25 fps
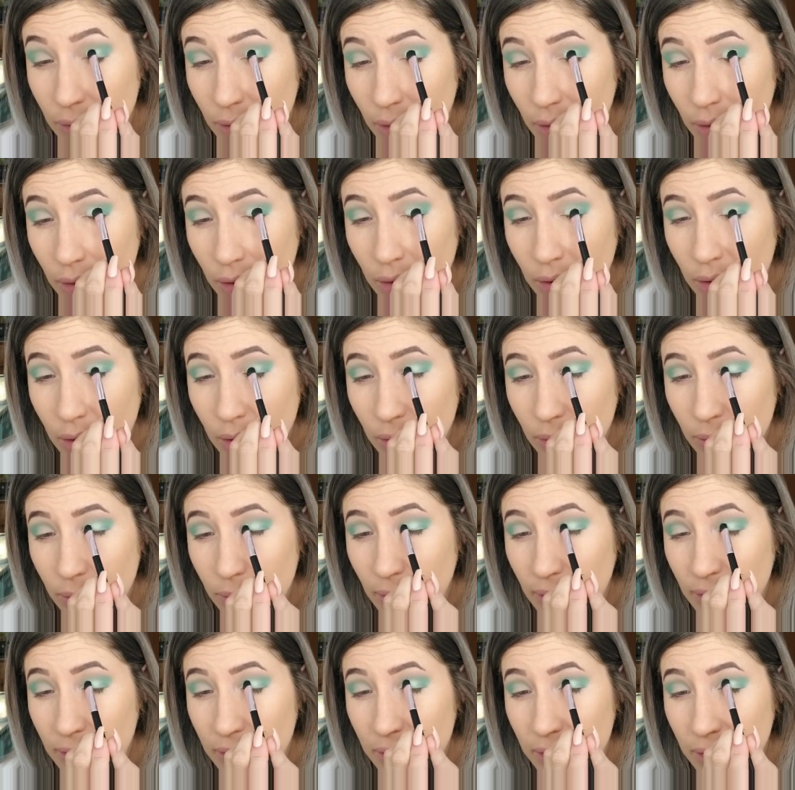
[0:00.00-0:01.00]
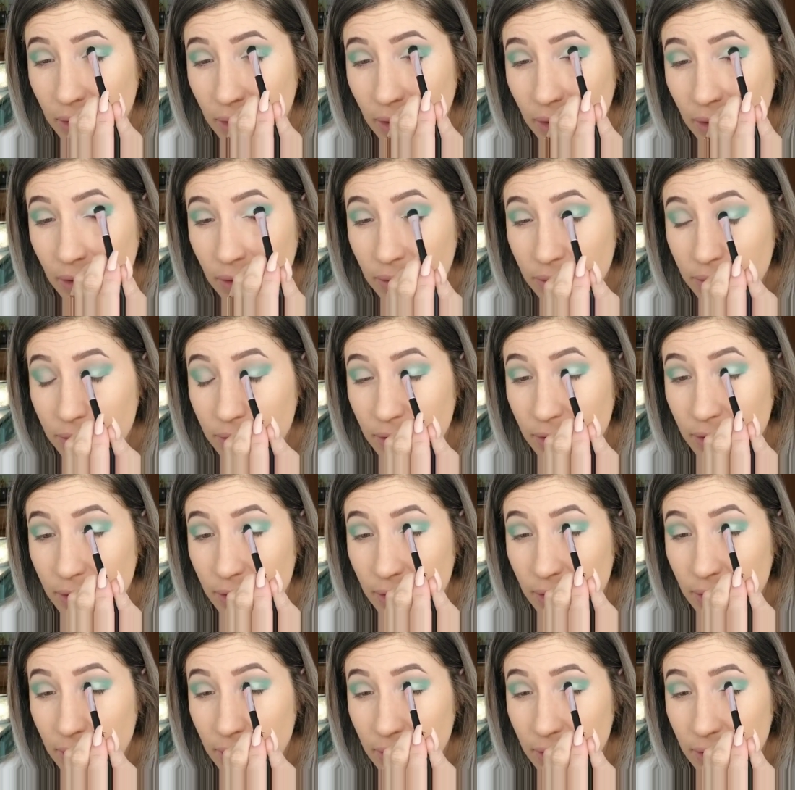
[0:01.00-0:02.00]
Oh, I love it.
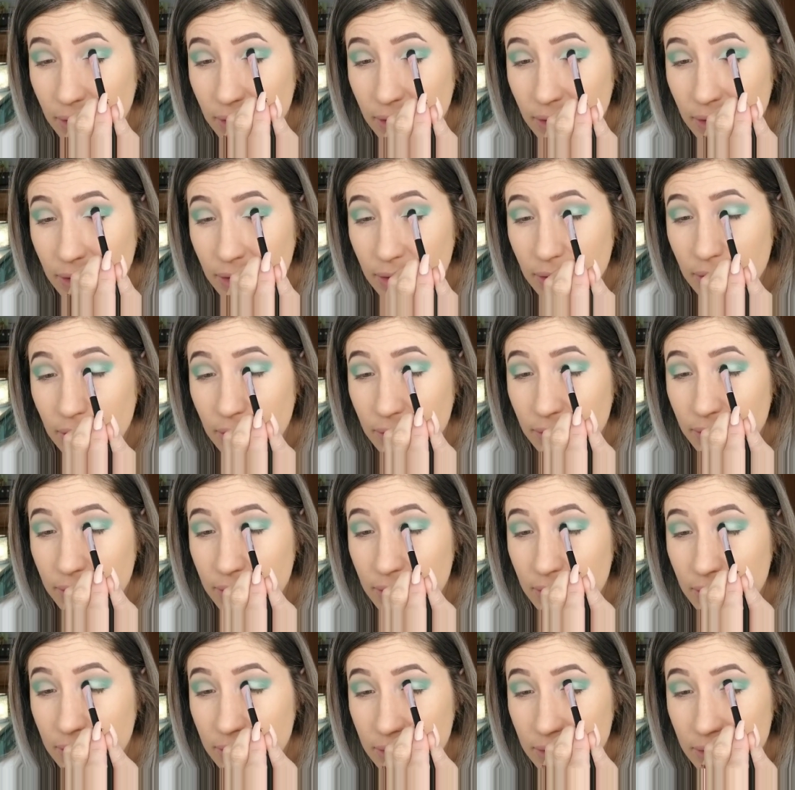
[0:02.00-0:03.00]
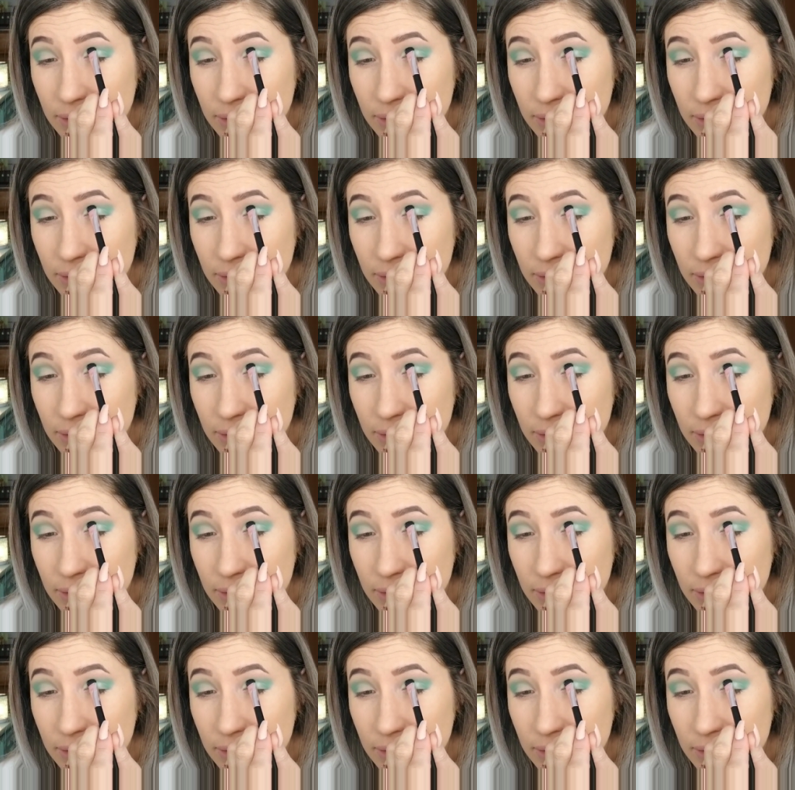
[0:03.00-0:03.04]
I love it.